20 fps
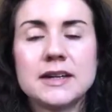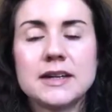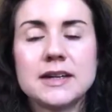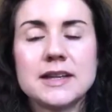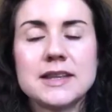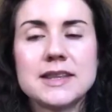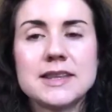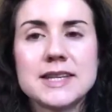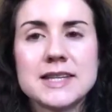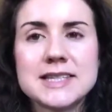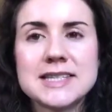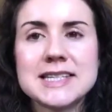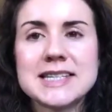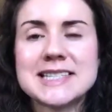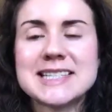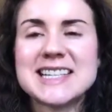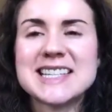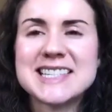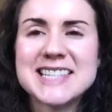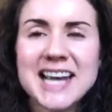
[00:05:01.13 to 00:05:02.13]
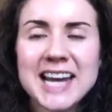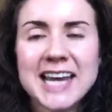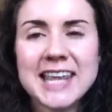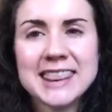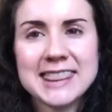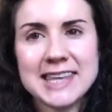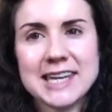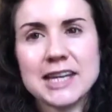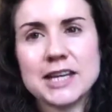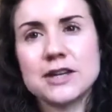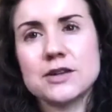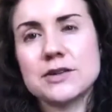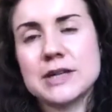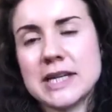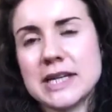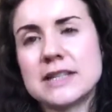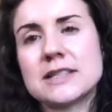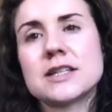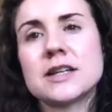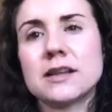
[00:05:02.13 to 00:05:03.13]
this is the second thing you
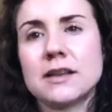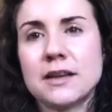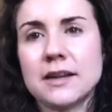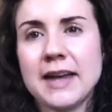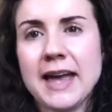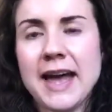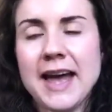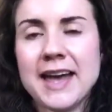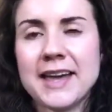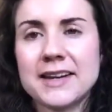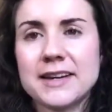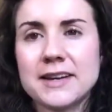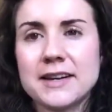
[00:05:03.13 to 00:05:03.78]
need to look at